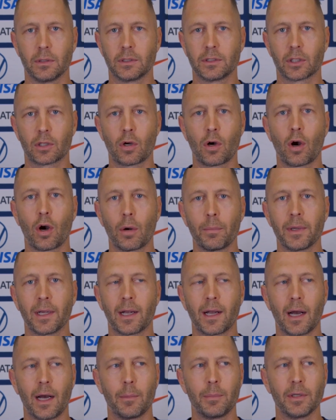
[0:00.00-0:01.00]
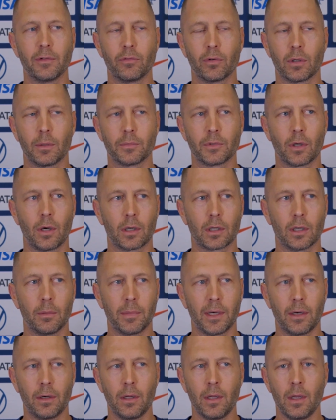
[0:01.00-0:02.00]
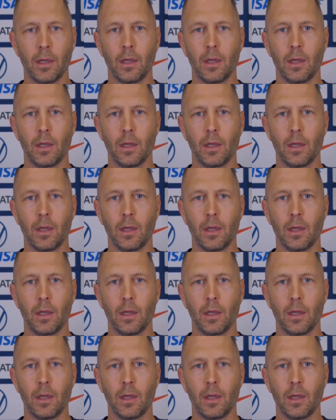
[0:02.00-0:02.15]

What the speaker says: It's a carbon copy of what I'm talking about.